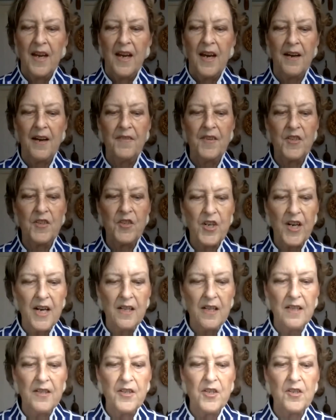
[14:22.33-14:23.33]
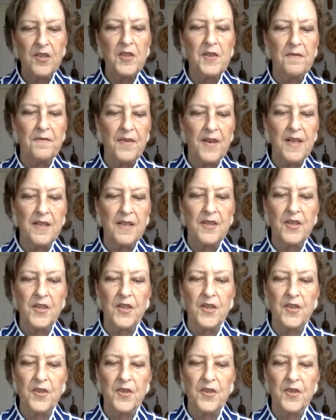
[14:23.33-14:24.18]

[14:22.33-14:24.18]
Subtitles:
And the challenges of volunteer